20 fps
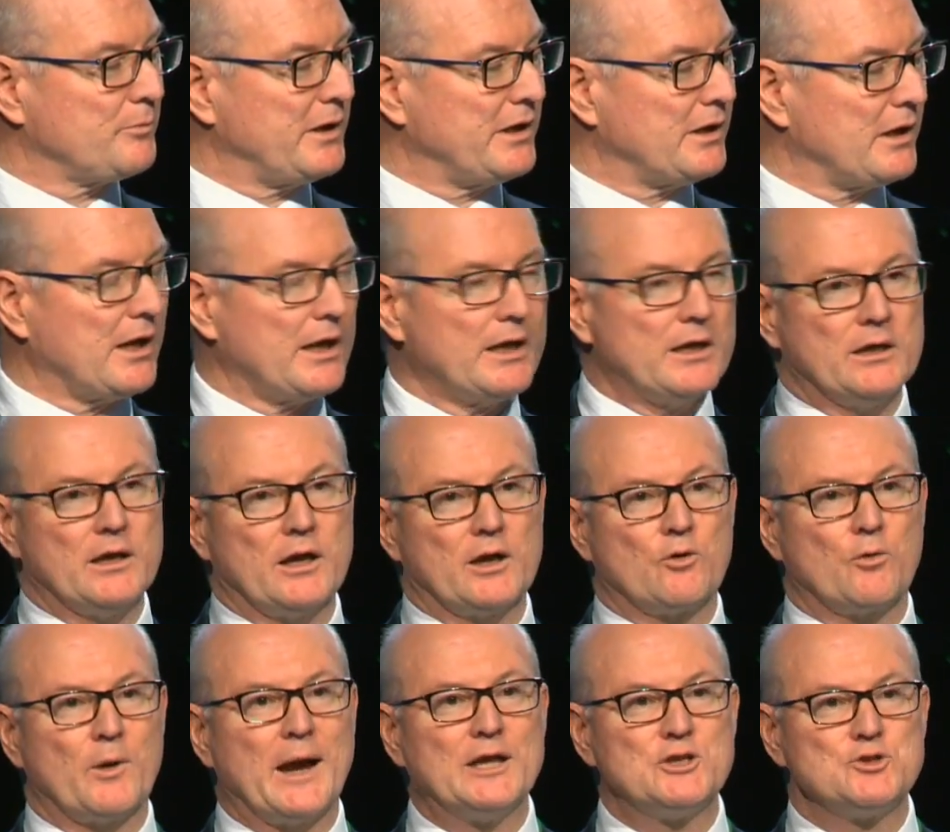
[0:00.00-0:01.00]
been a
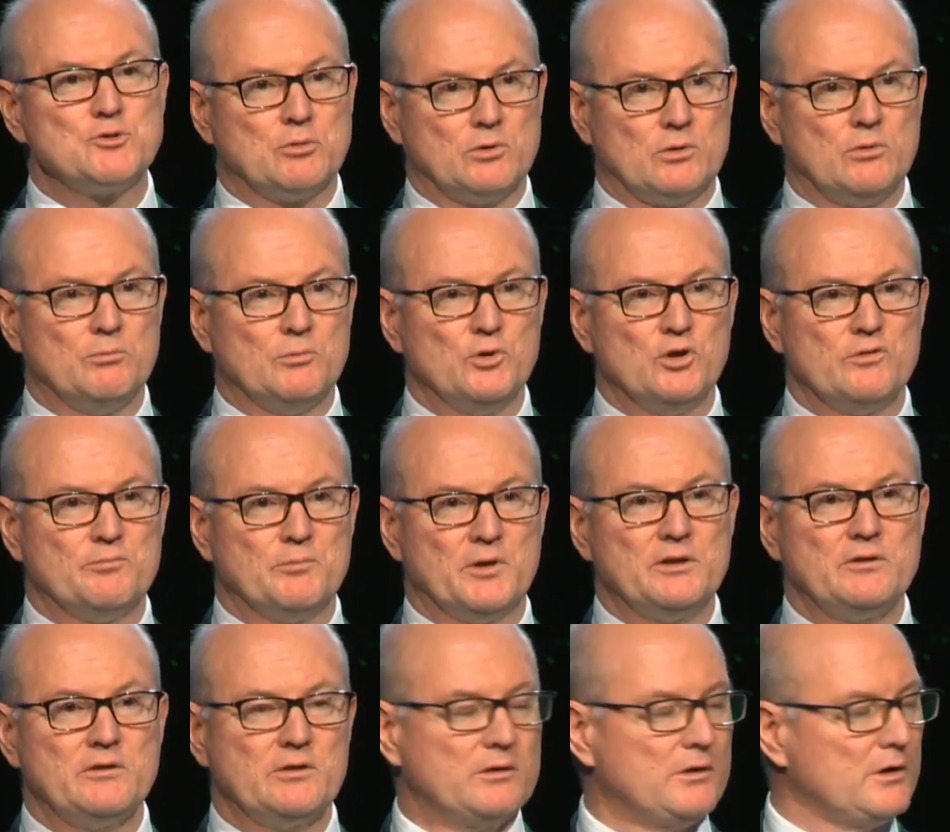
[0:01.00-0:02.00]
gradual
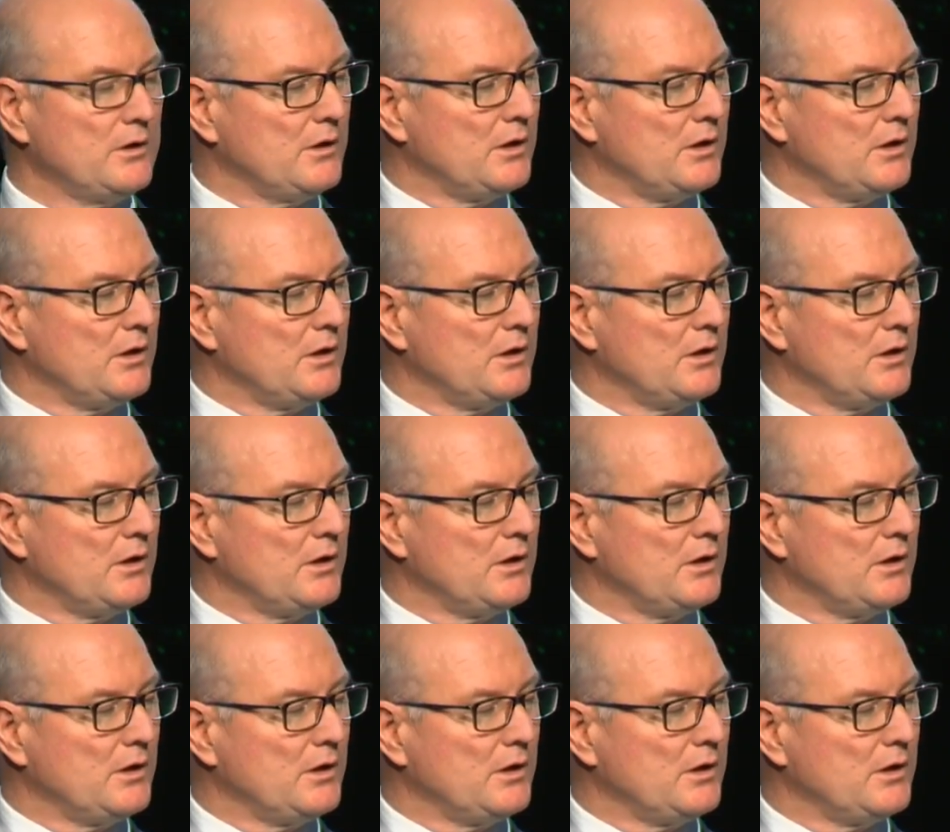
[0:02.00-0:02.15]
movement